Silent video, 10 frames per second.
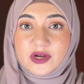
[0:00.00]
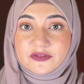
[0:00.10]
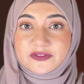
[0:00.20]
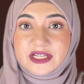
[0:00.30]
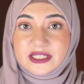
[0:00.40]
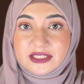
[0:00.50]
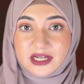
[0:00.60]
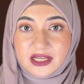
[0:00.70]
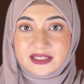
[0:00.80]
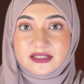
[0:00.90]
one of these
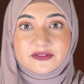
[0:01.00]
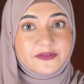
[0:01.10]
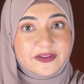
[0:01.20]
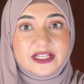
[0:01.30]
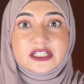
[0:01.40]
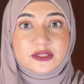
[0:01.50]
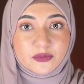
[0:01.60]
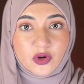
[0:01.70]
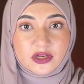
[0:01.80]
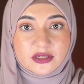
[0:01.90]
tasks feels
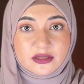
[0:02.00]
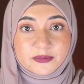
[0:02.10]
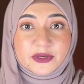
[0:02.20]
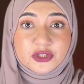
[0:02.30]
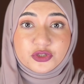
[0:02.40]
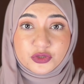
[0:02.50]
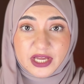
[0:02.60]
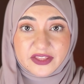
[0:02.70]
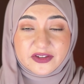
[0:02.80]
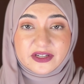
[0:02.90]
small, but
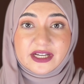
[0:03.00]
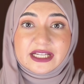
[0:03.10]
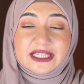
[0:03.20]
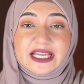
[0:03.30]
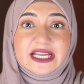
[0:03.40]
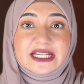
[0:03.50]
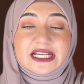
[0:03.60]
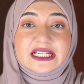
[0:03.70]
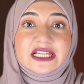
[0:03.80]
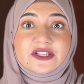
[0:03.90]
together they eat
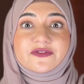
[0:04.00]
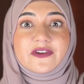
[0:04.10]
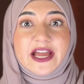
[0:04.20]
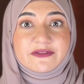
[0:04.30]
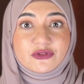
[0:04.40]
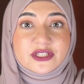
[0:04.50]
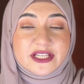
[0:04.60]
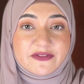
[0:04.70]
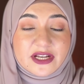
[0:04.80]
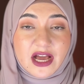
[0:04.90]
at least 5 to
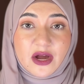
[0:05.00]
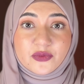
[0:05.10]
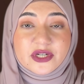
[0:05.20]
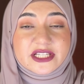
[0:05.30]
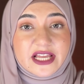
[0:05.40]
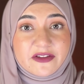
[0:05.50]
7 hours